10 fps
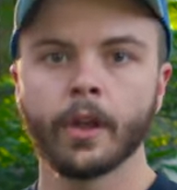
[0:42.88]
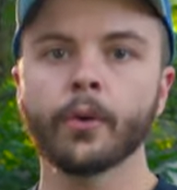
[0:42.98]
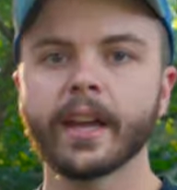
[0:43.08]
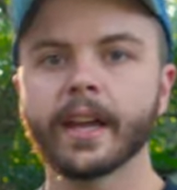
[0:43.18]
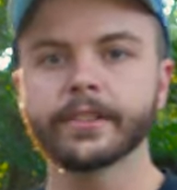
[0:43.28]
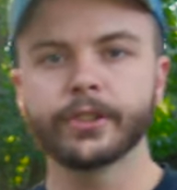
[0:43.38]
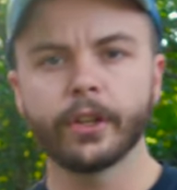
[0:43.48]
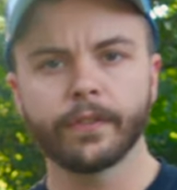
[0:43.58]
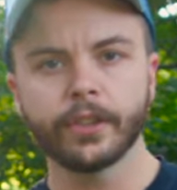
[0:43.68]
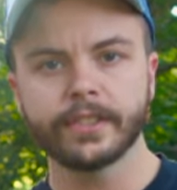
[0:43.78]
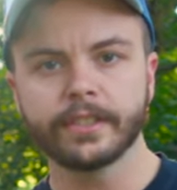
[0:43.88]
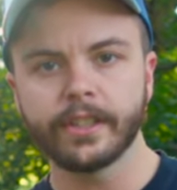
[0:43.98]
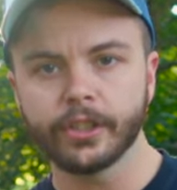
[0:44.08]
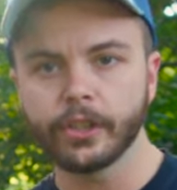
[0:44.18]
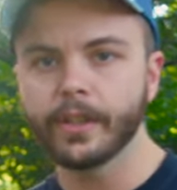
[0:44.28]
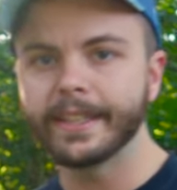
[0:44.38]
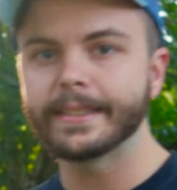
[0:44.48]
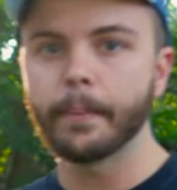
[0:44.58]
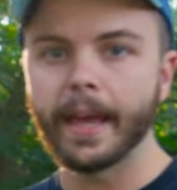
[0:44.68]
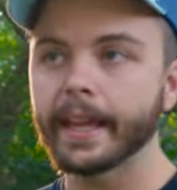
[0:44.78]
Okay guys, so your first decision you need
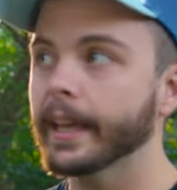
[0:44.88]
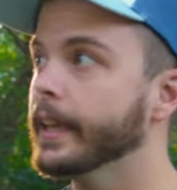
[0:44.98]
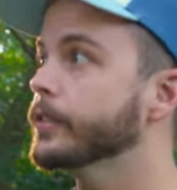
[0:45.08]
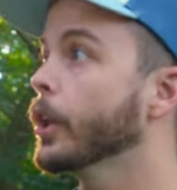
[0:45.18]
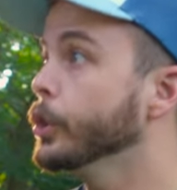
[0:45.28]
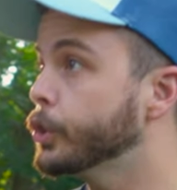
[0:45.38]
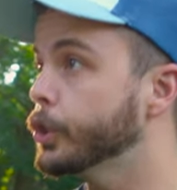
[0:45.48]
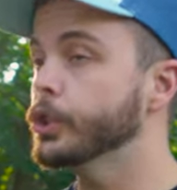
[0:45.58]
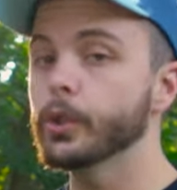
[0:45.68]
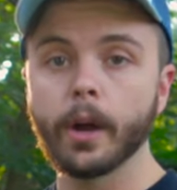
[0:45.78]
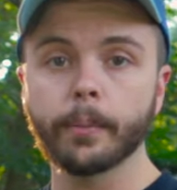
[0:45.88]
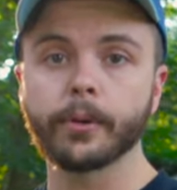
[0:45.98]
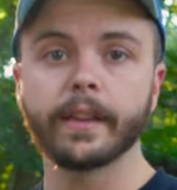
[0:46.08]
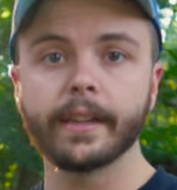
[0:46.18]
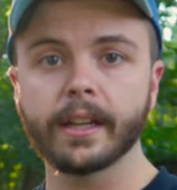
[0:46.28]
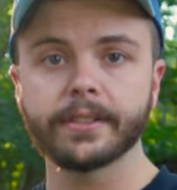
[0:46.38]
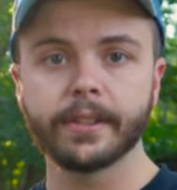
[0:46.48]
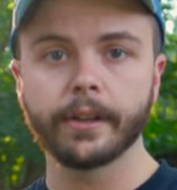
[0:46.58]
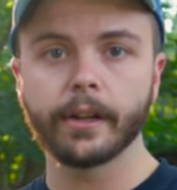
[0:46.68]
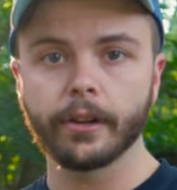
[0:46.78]
to make is should you upgrade the
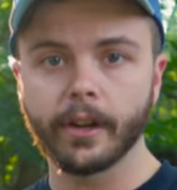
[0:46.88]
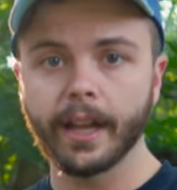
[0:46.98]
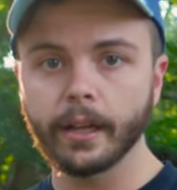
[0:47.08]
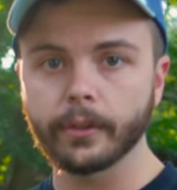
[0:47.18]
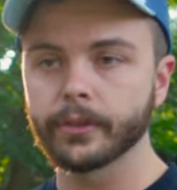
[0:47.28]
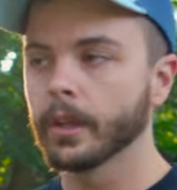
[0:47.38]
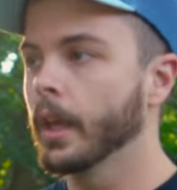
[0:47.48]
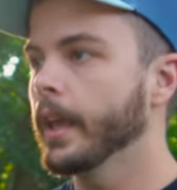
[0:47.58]
exterior on your house?